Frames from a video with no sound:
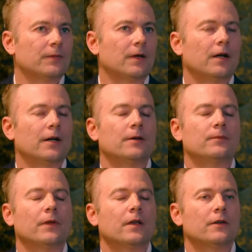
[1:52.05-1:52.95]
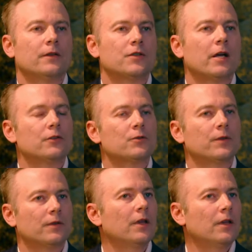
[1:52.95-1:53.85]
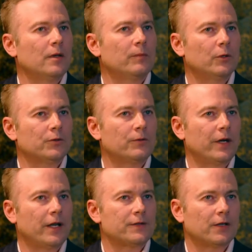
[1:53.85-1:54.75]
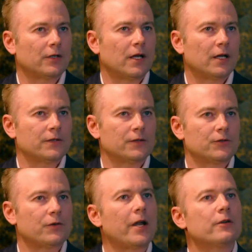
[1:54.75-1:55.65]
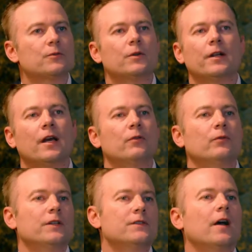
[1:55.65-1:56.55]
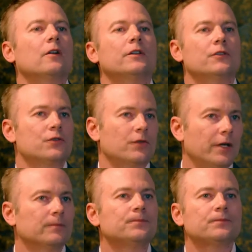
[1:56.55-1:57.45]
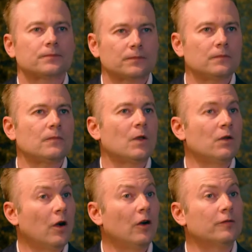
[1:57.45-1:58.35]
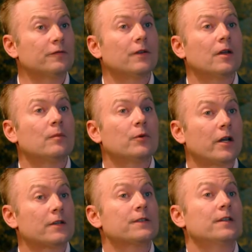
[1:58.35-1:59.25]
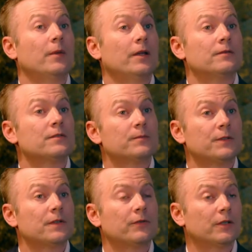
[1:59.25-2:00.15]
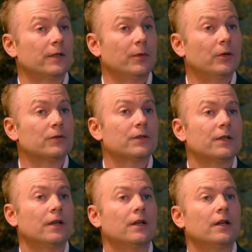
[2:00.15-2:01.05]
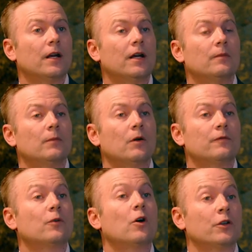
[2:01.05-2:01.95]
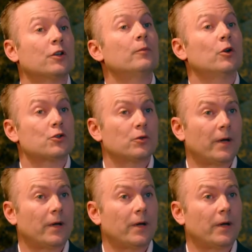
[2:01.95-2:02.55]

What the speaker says: The challenge with build-to-rent asset class in Australia is we don't have a resale history of products that have been specifically built on a commercial